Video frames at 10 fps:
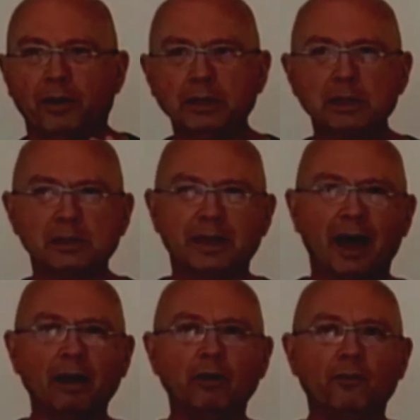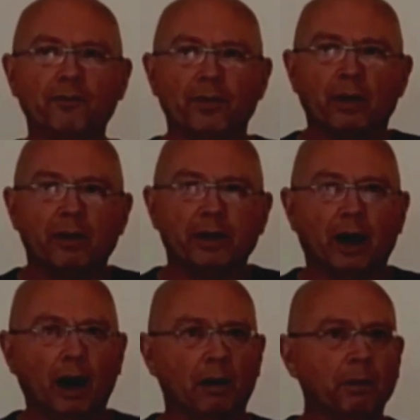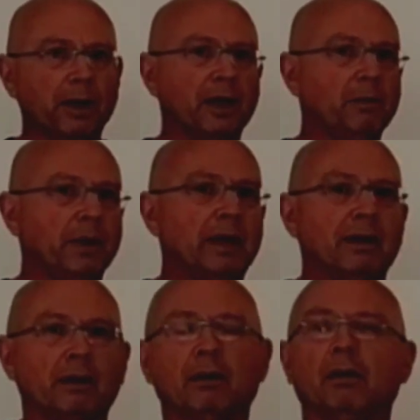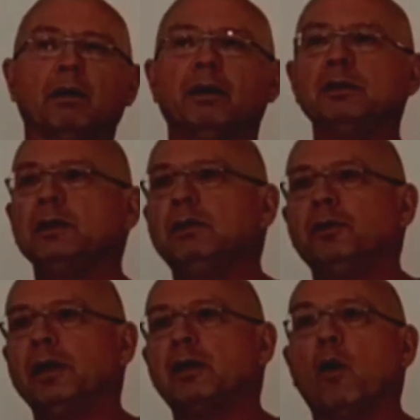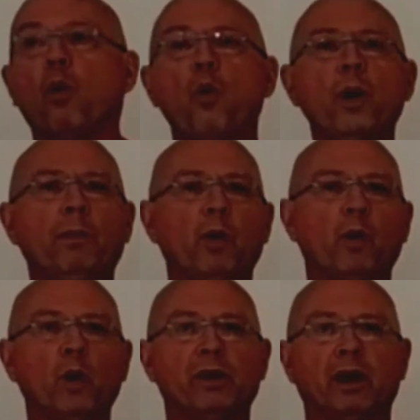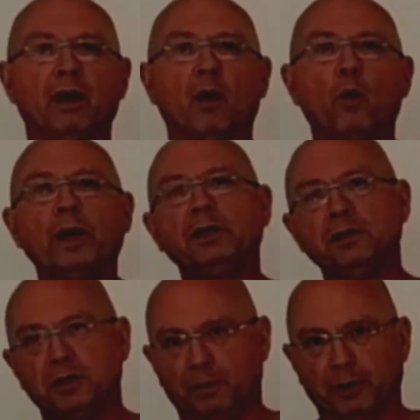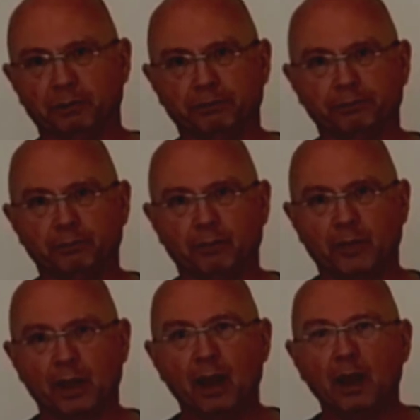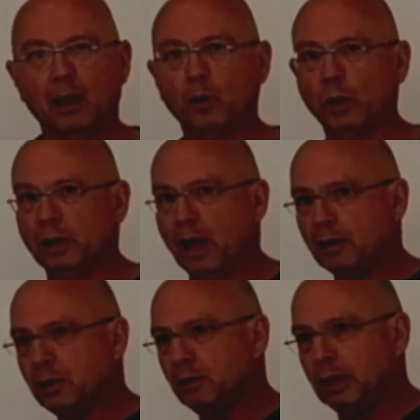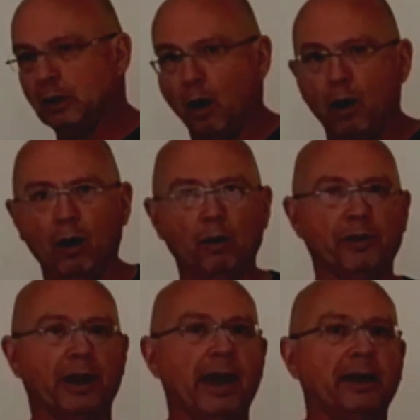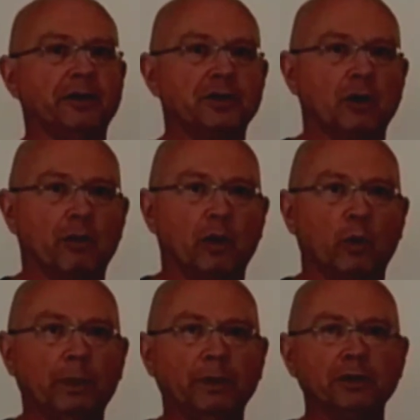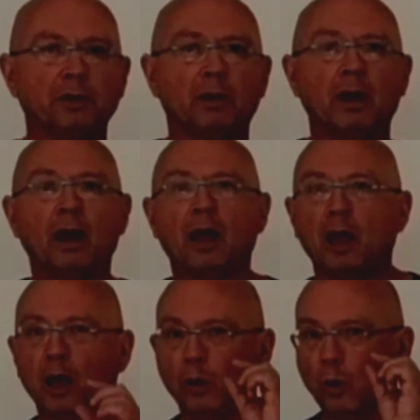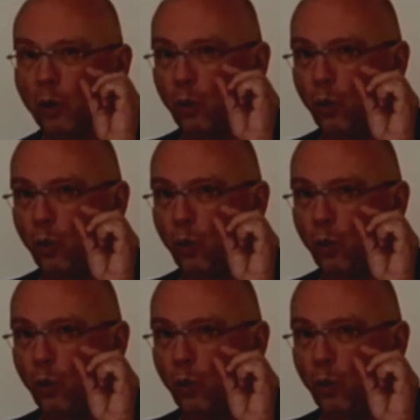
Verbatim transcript: This is kind of, the arm can be considered as a whip with a weight tip. It will concentrate all the energy of the whiplash in